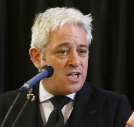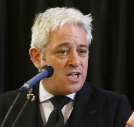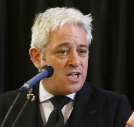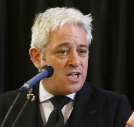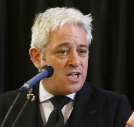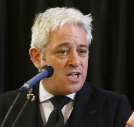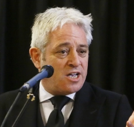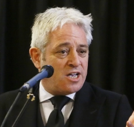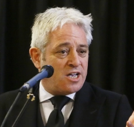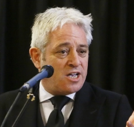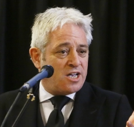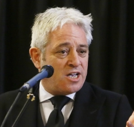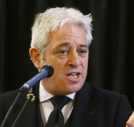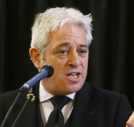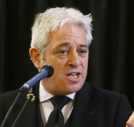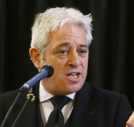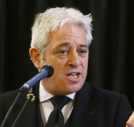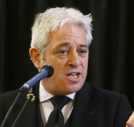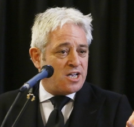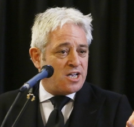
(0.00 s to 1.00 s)

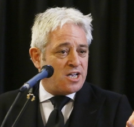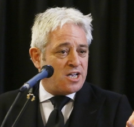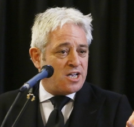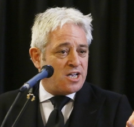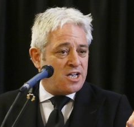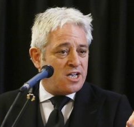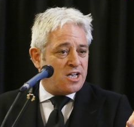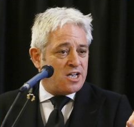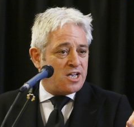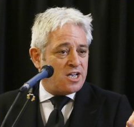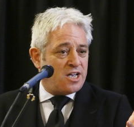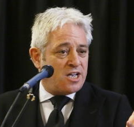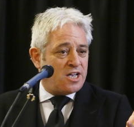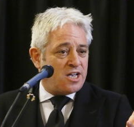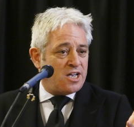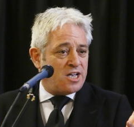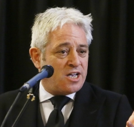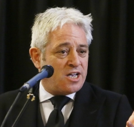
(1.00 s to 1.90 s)
[no speech]